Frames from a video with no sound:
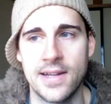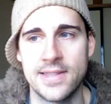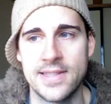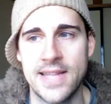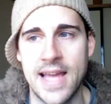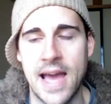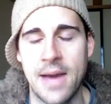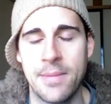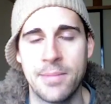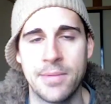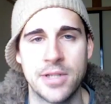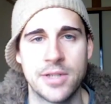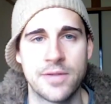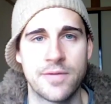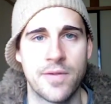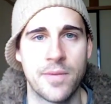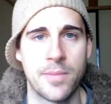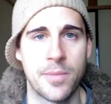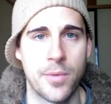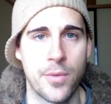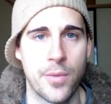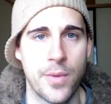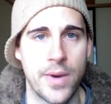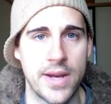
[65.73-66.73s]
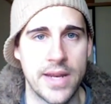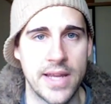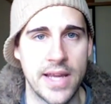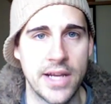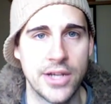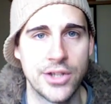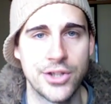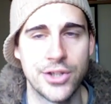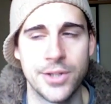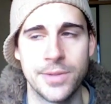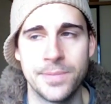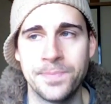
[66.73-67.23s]
damage from the
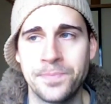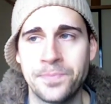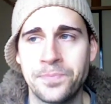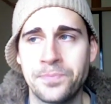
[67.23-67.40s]
radiation.